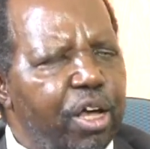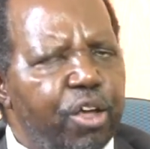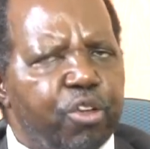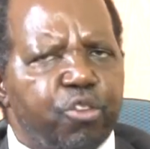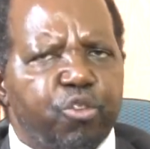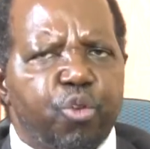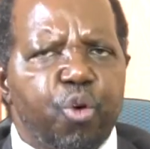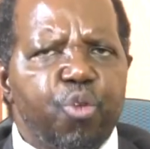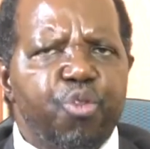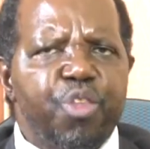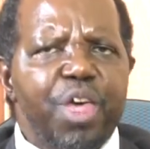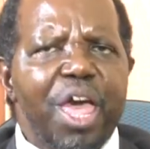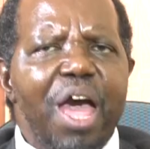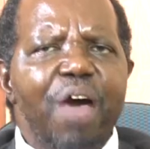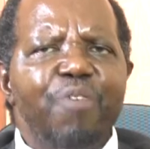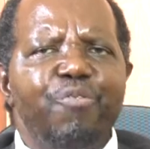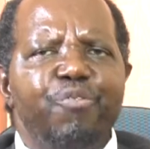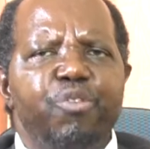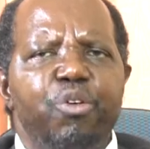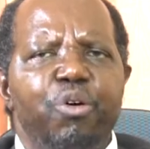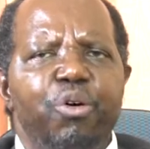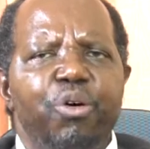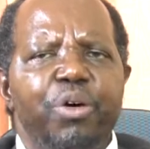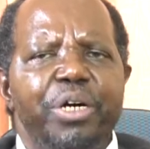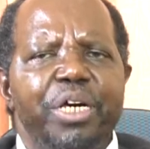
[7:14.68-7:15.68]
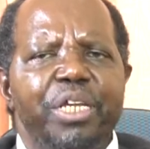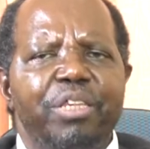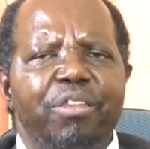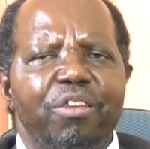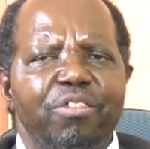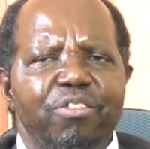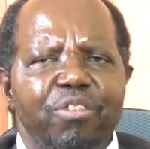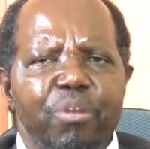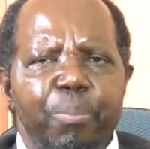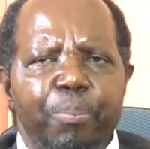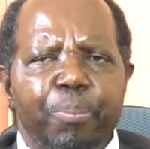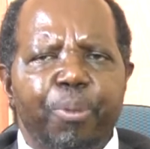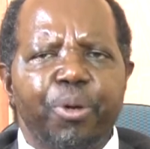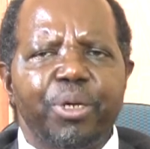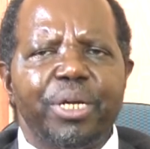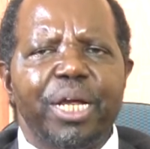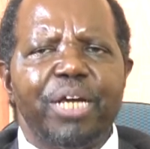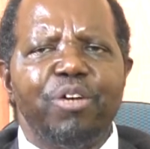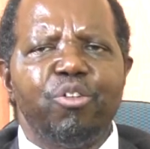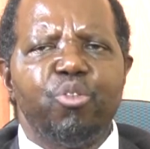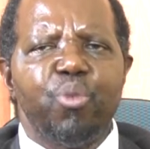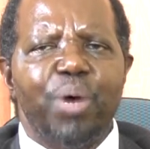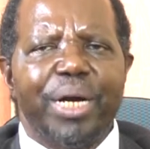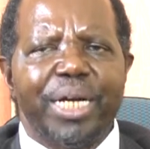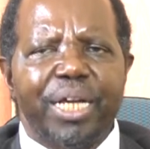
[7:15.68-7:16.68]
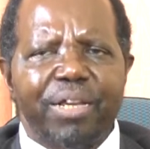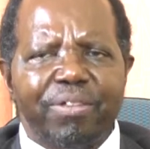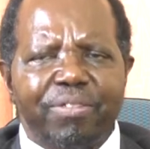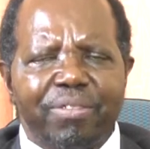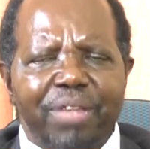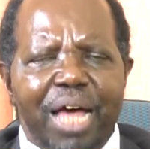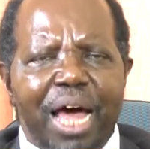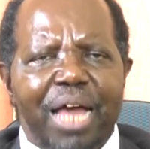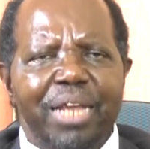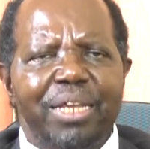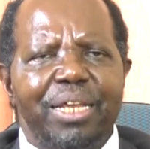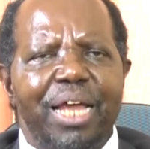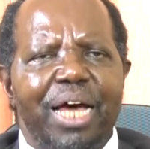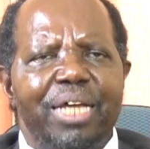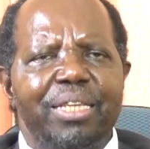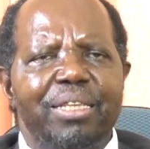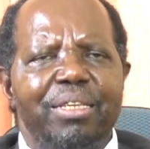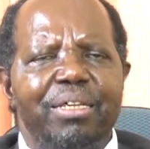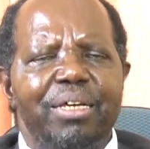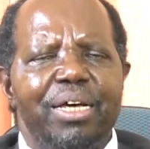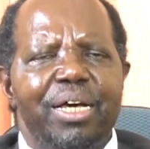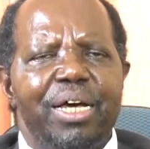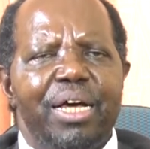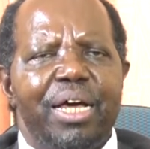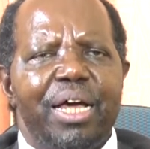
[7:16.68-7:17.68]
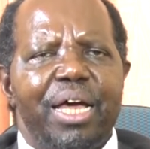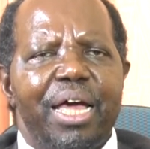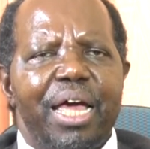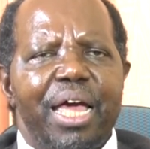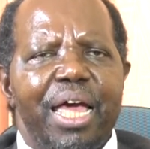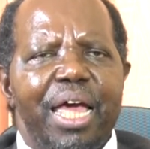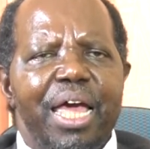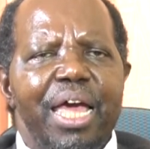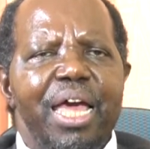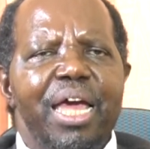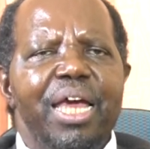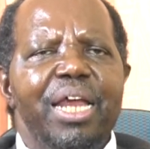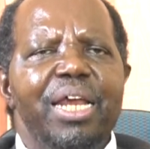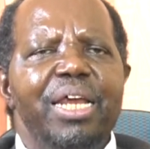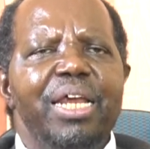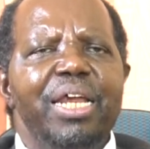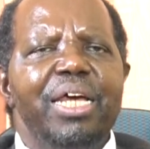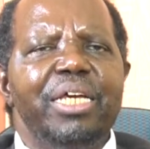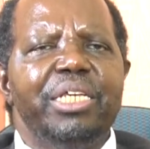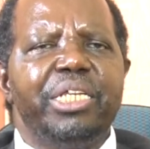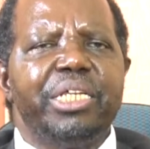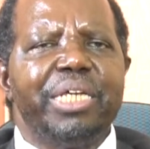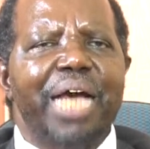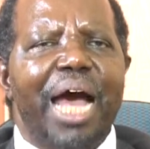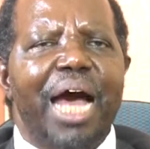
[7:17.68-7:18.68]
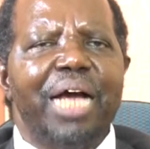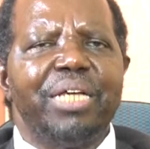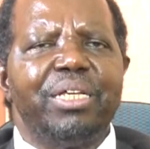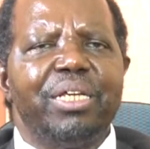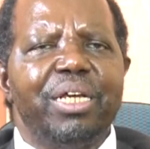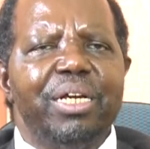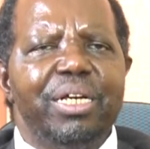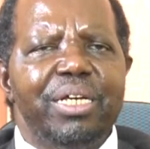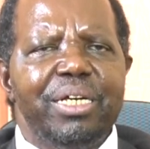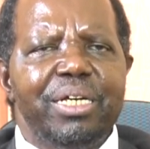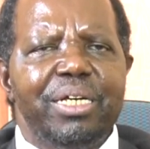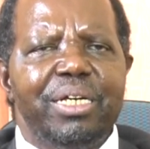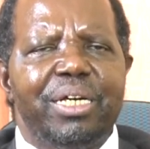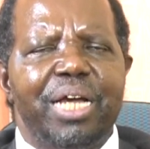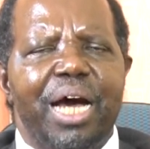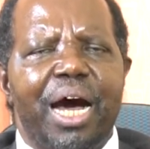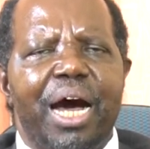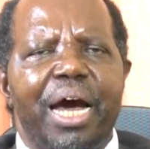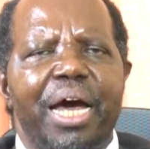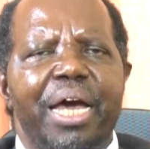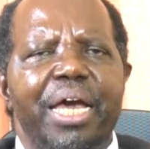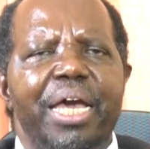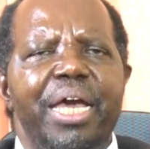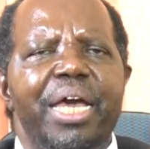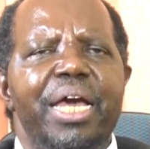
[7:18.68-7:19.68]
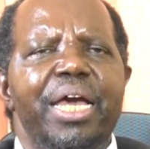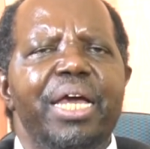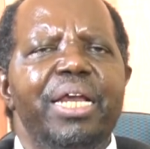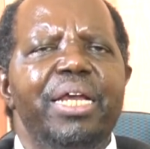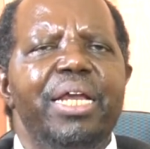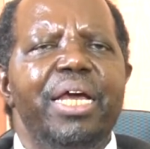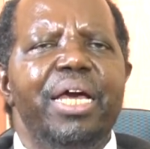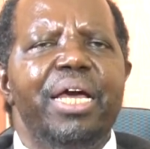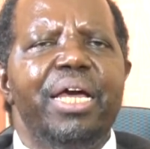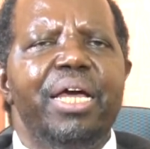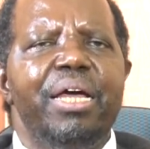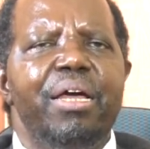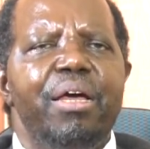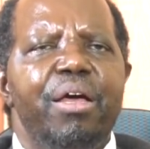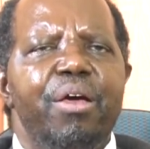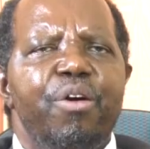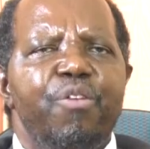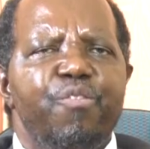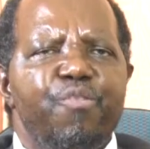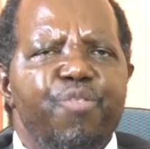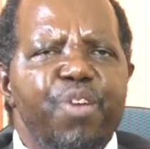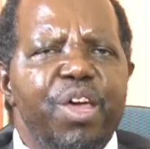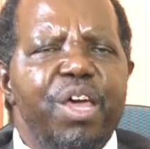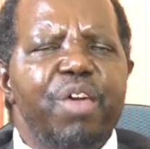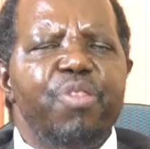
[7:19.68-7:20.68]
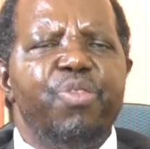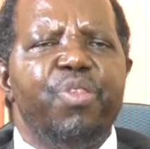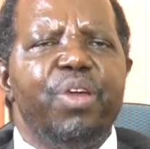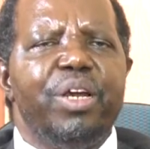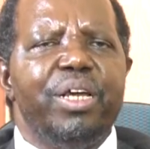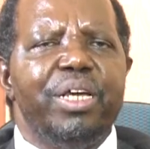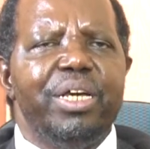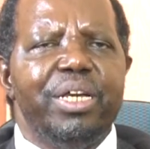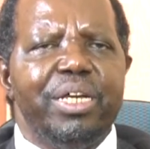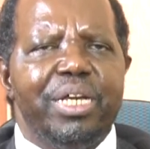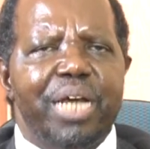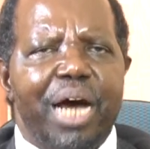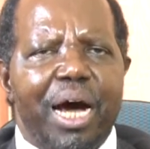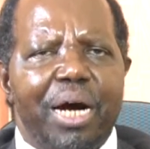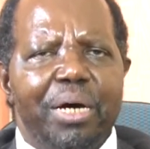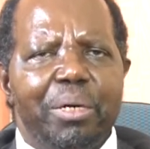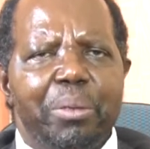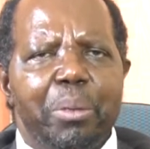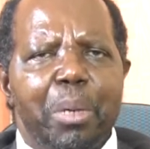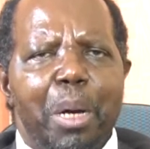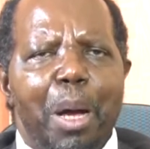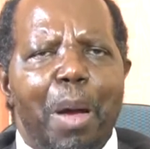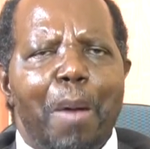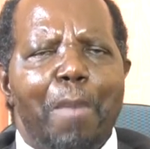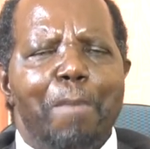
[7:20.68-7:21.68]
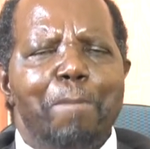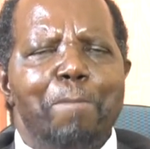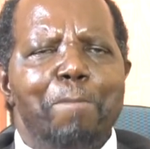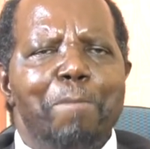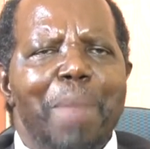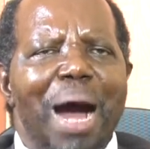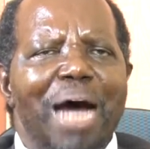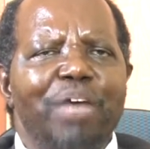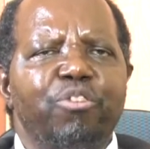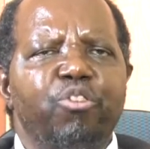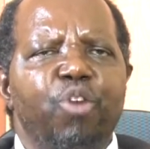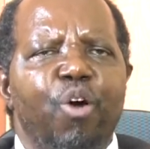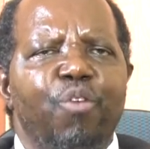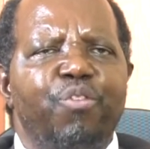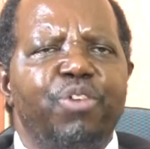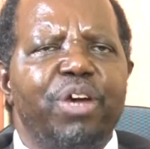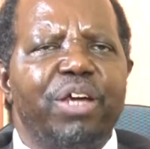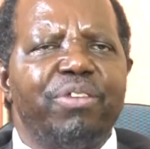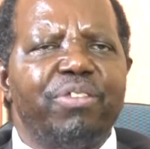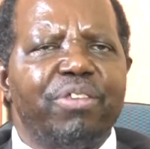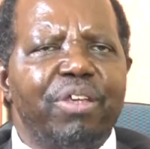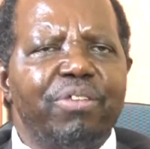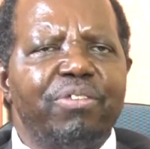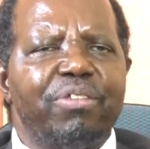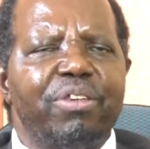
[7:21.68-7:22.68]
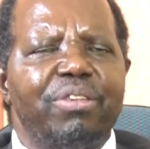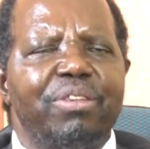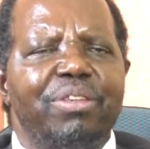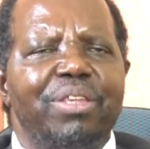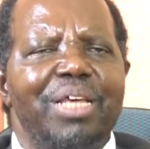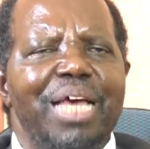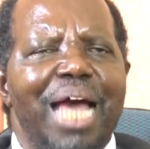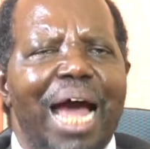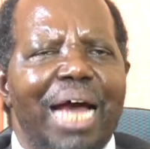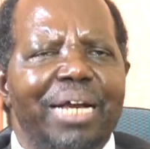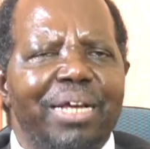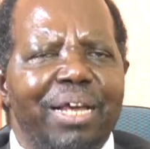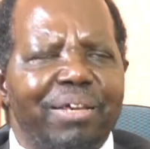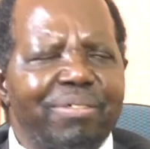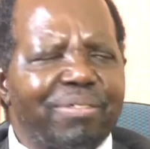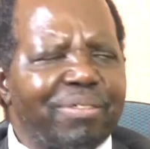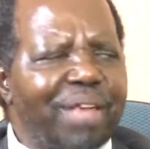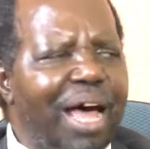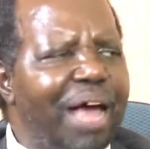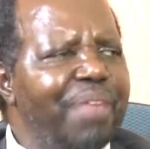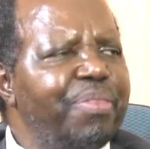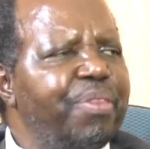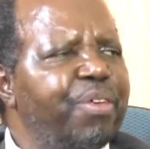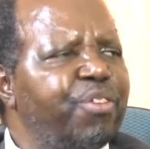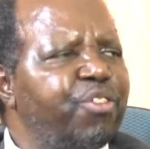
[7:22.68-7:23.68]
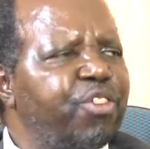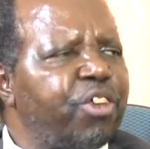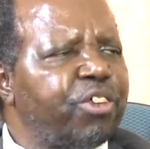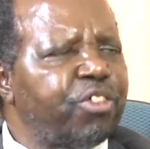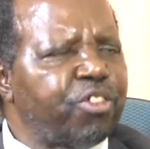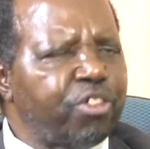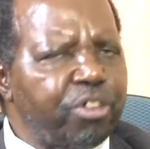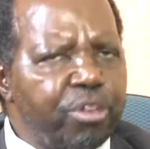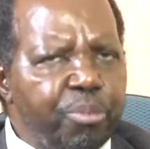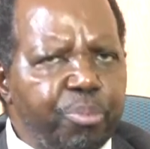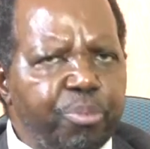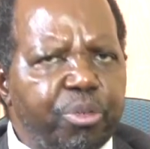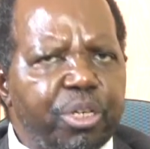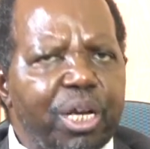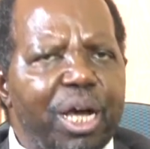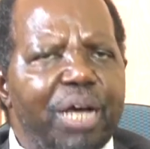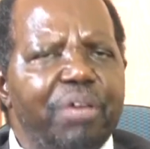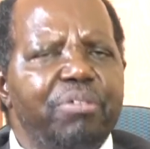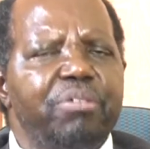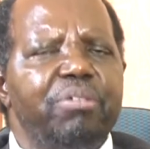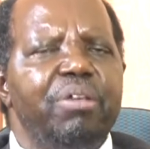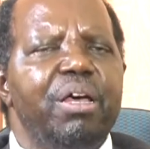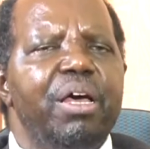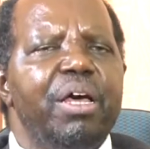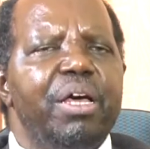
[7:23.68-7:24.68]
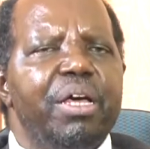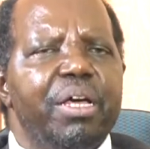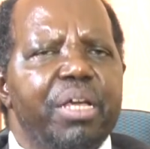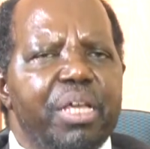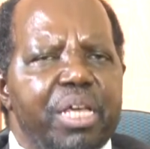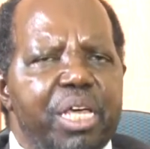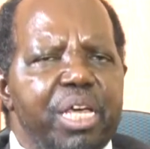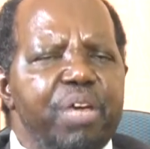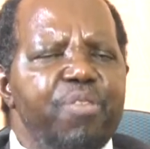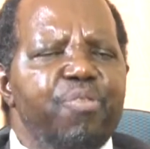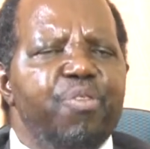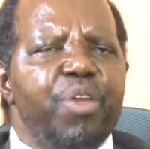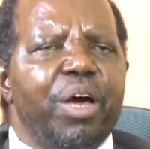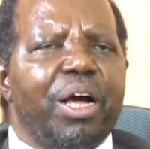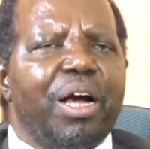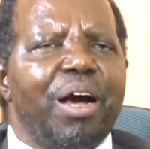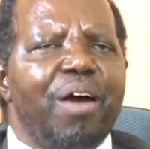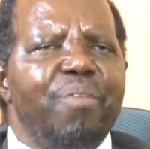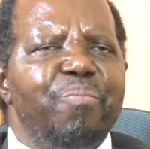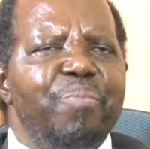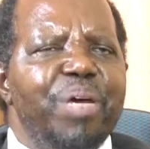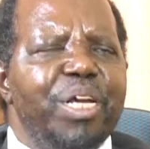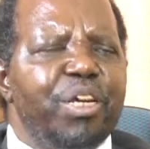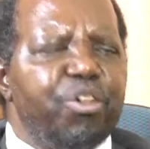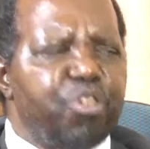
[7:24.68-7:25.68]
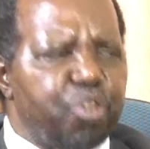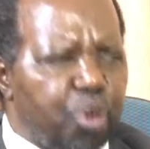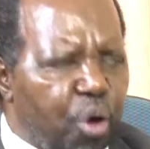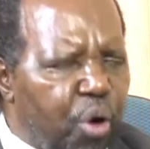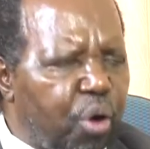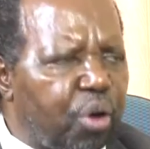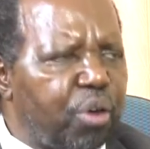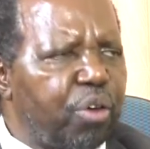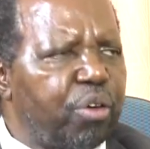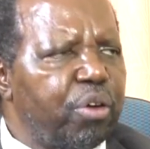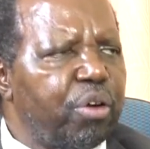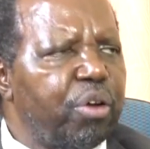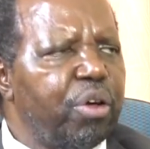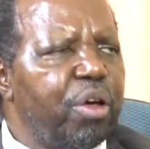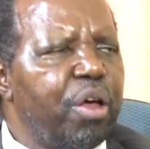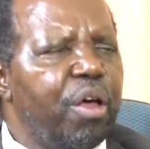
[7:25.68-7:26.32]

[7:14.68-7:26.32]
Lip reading: So therefore, it is important to understand that any church leader, any faith leader must of necessity understand that the scriptures give the government role,